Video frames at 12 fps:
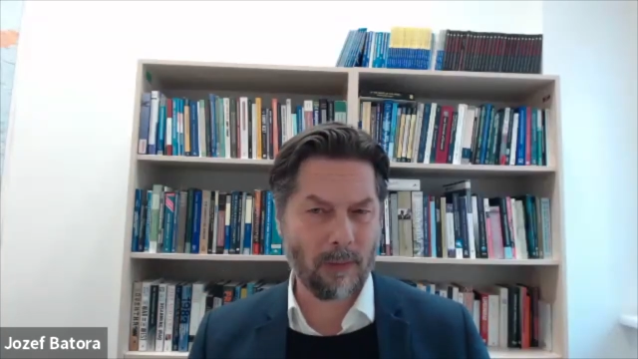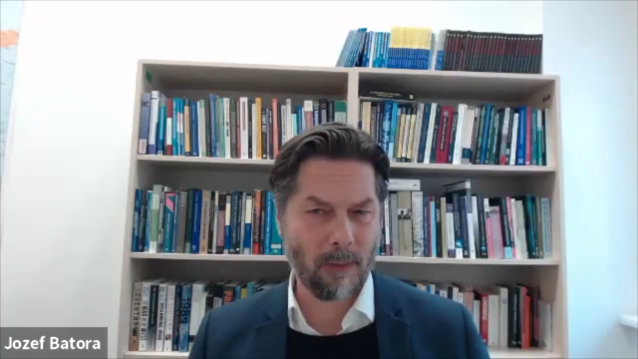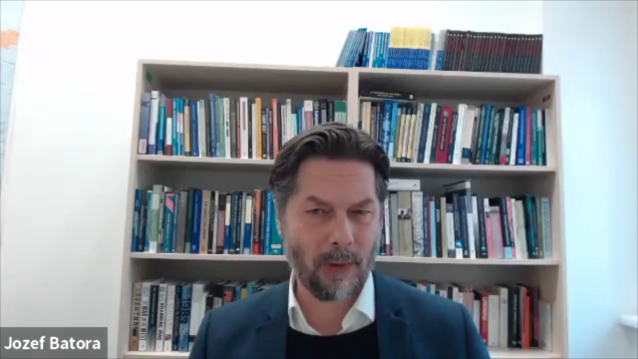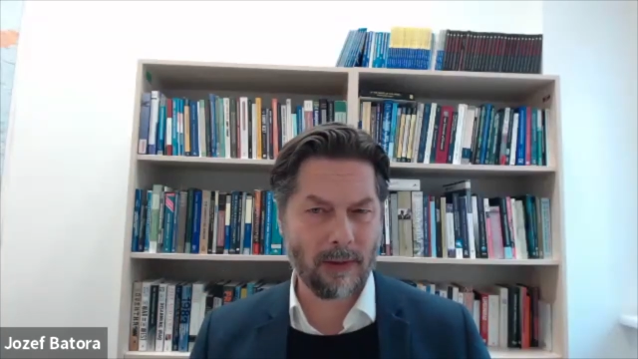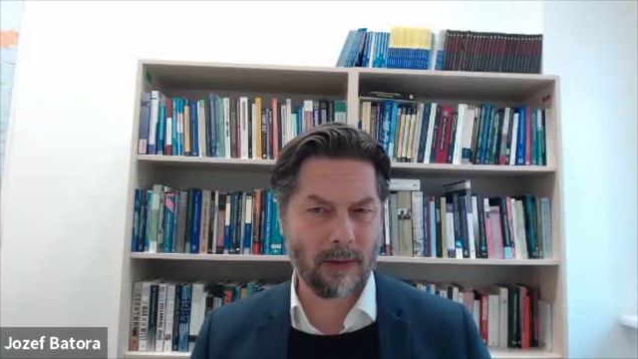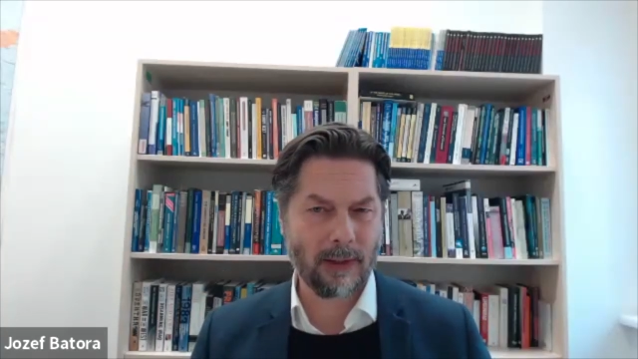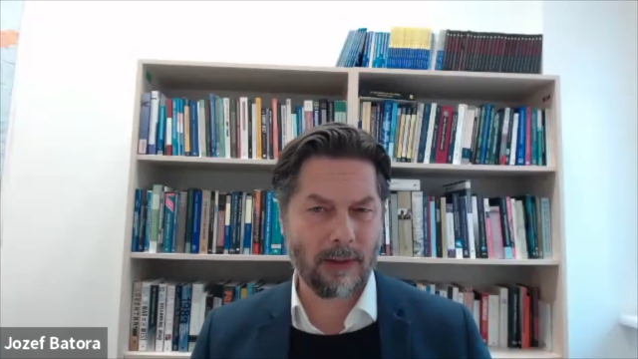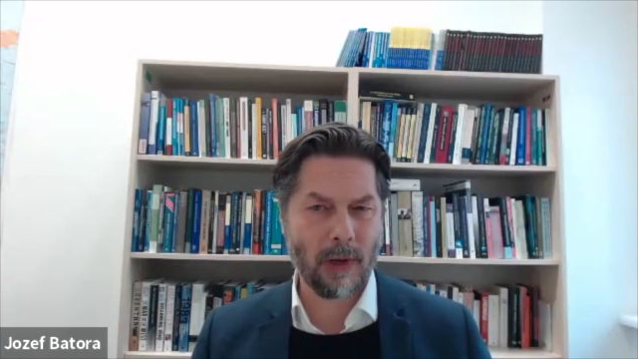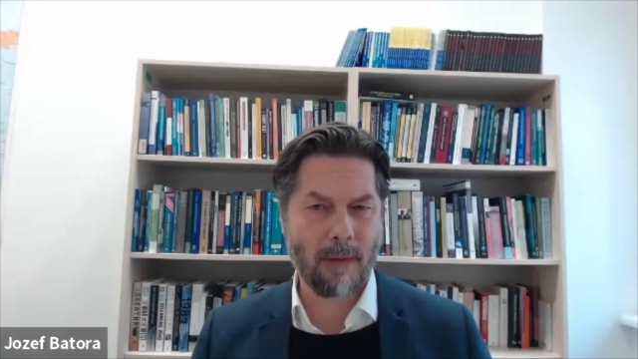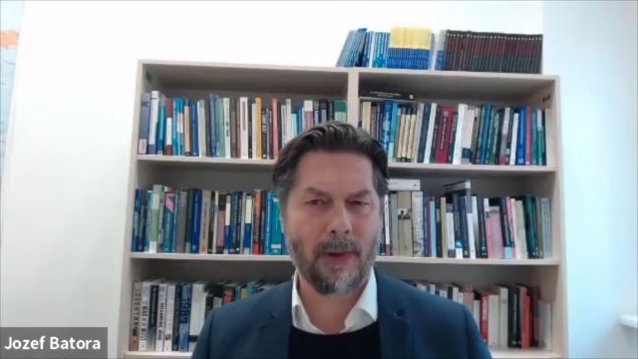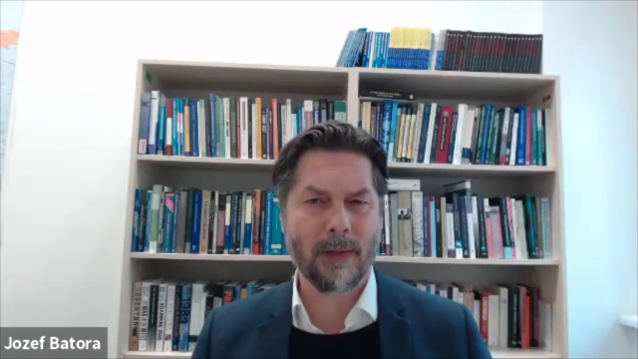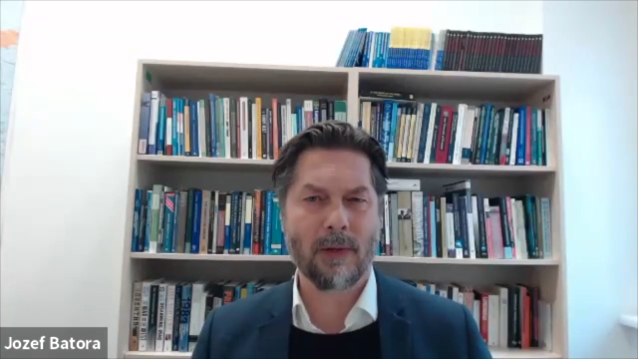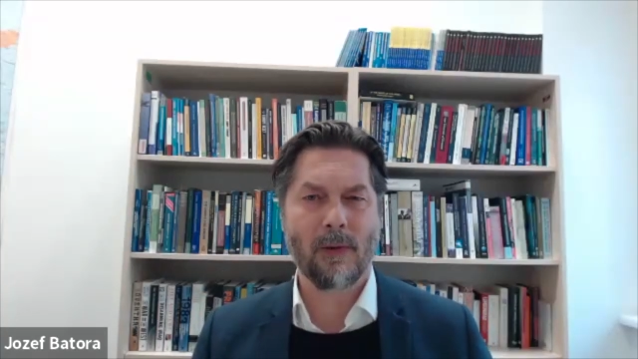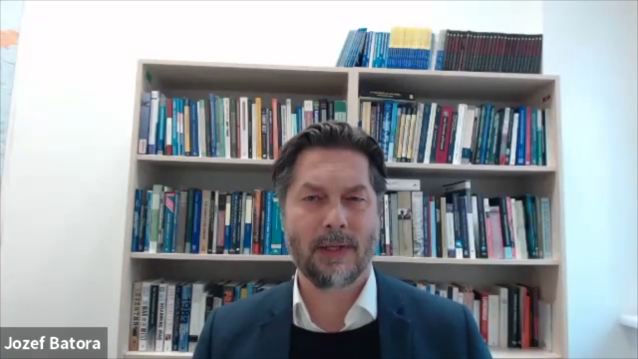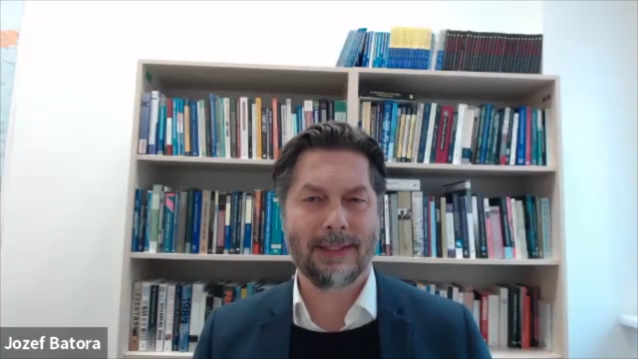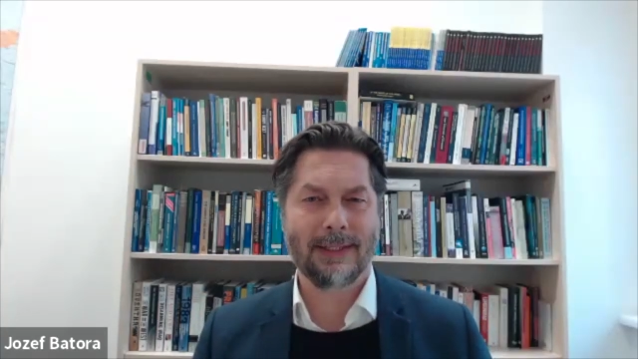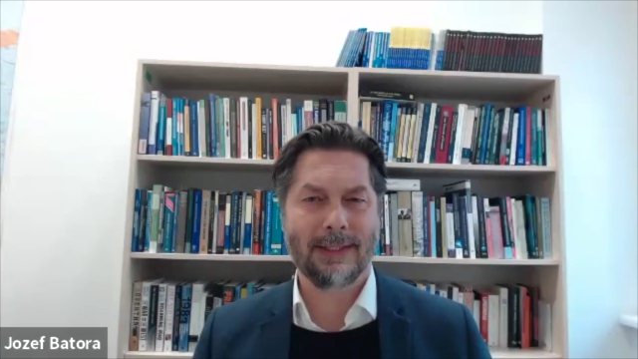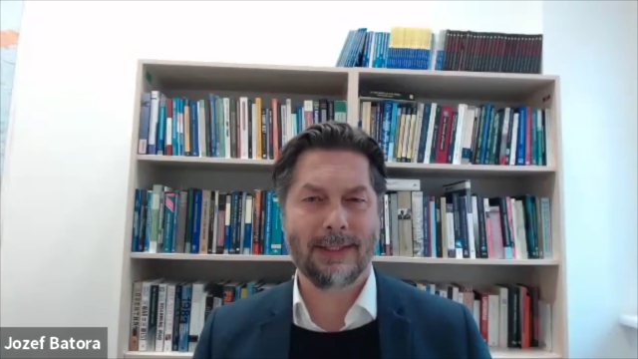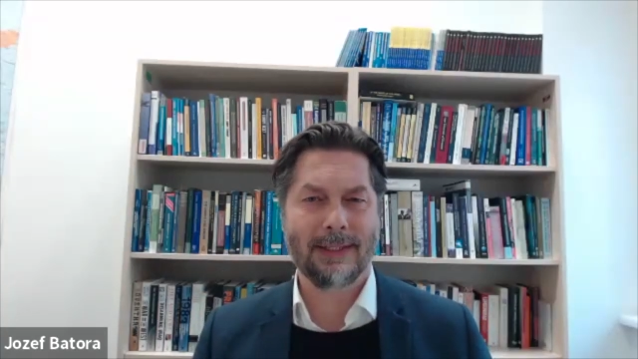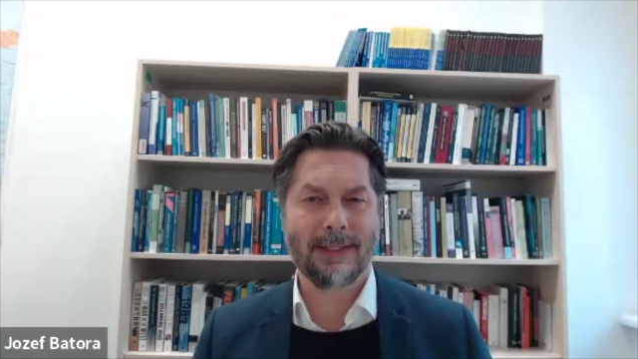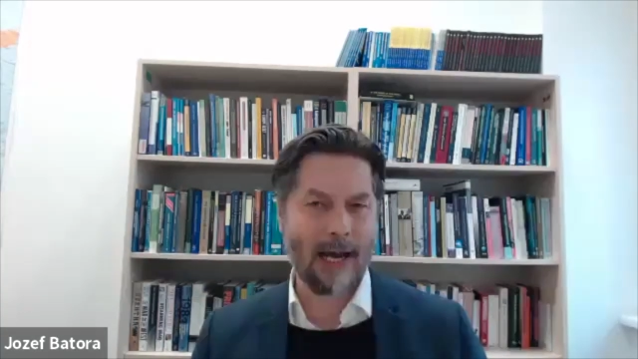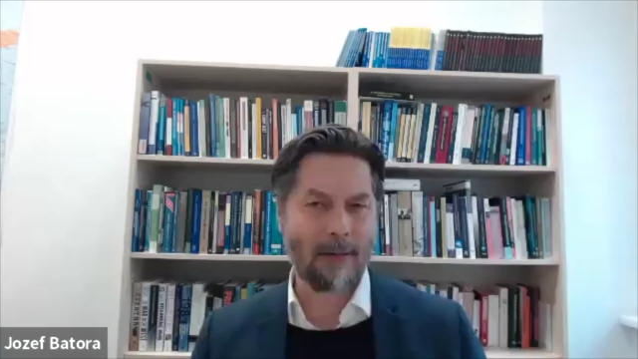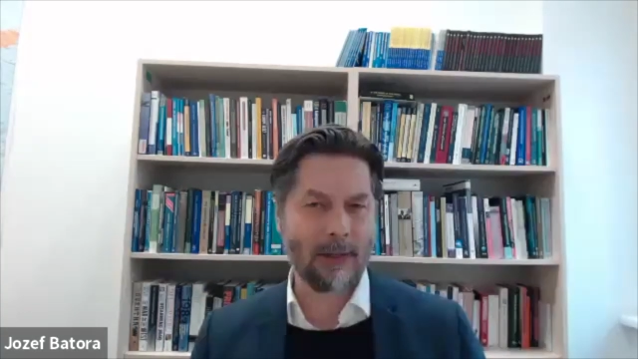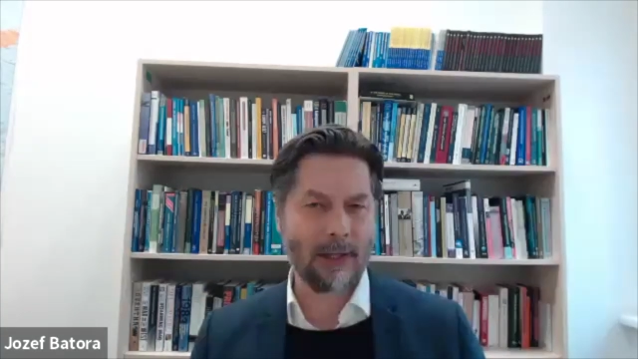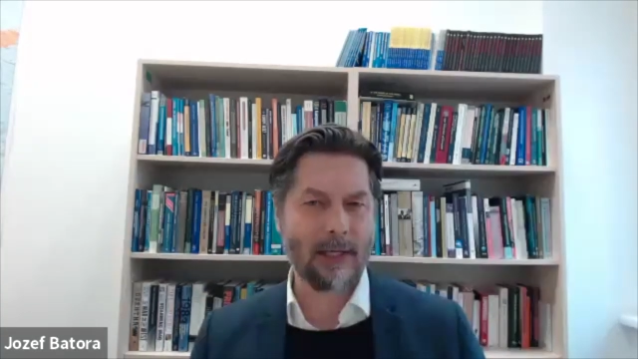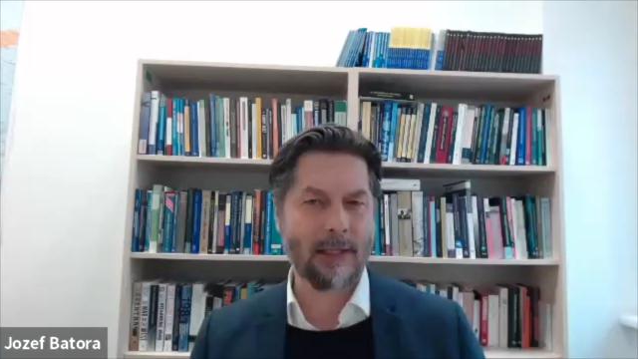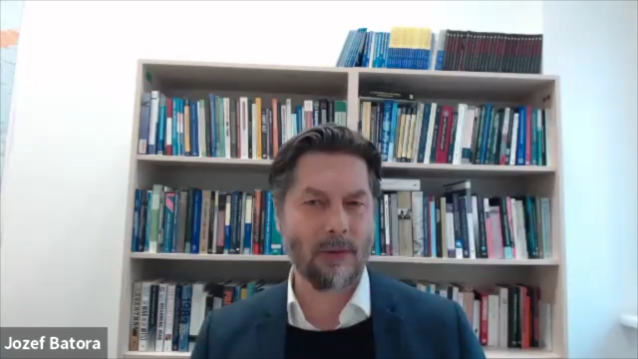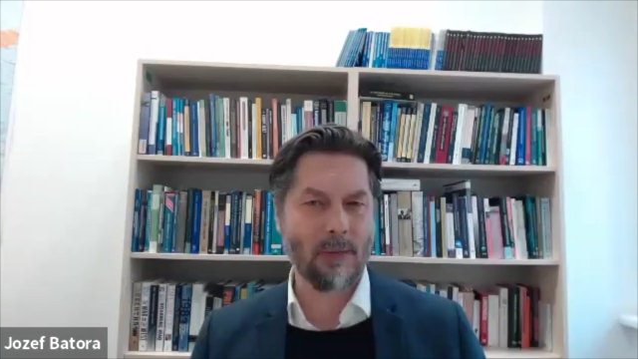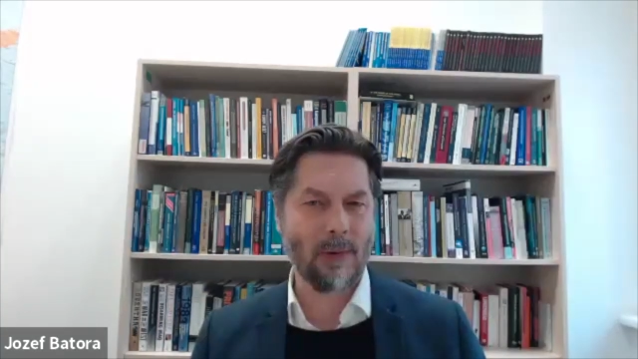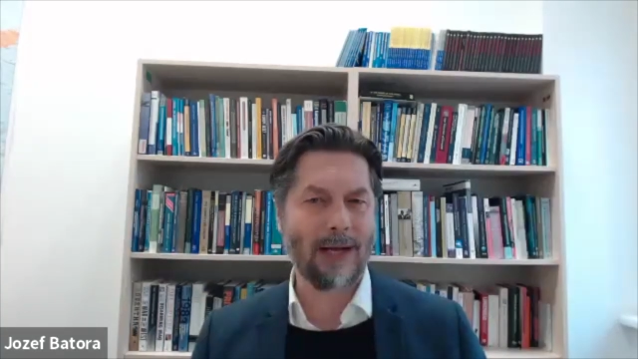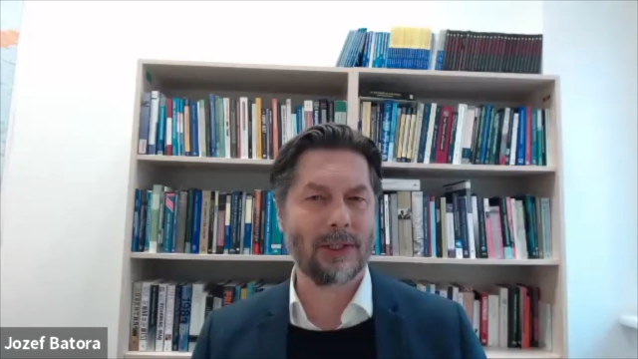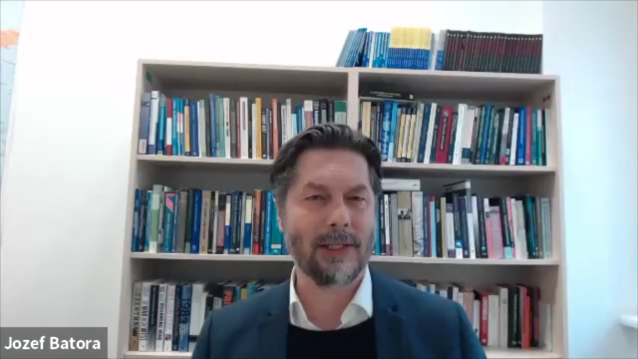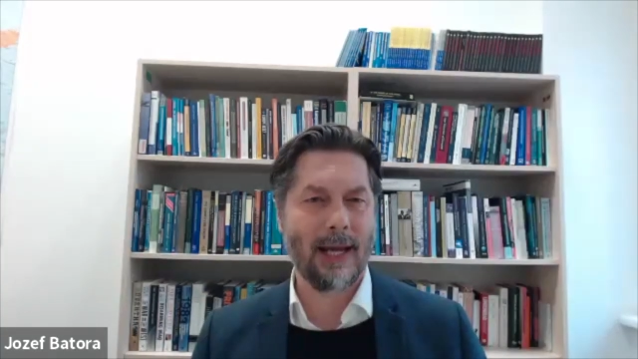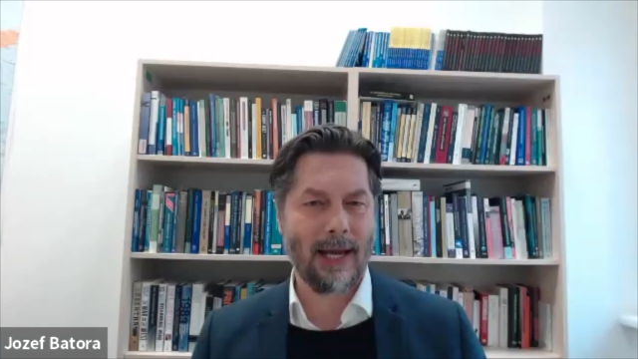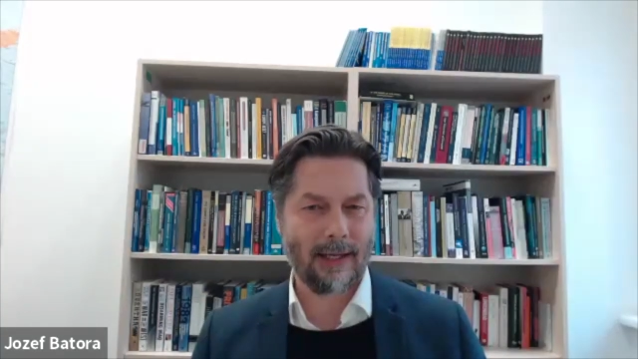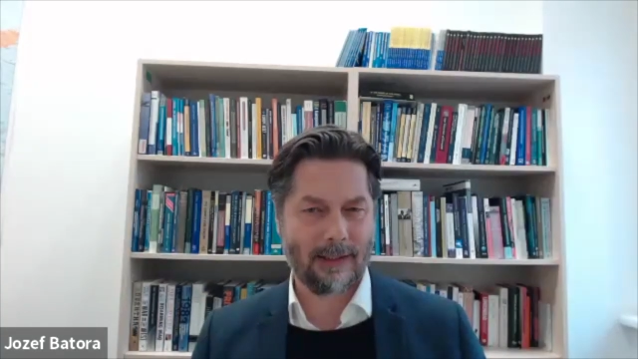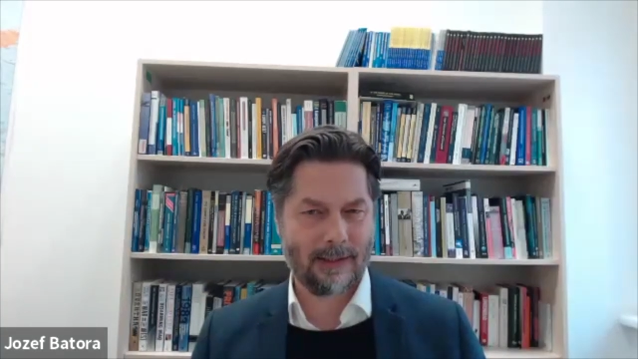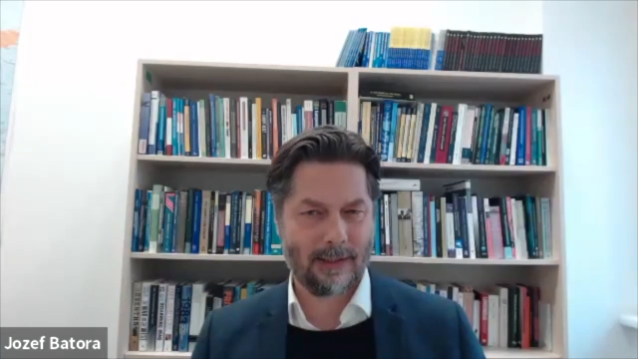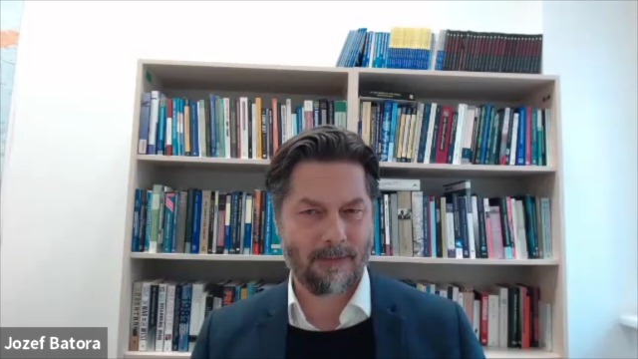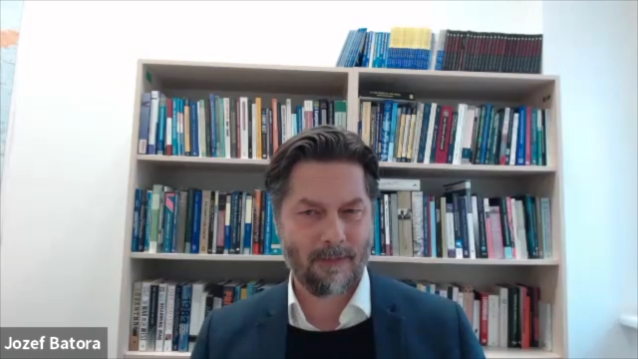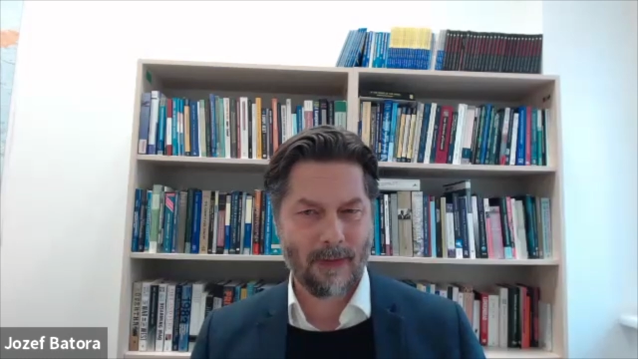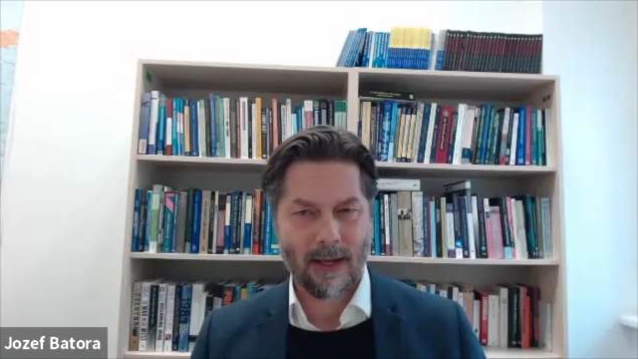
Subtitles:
when you're assessing how the EU actually acts.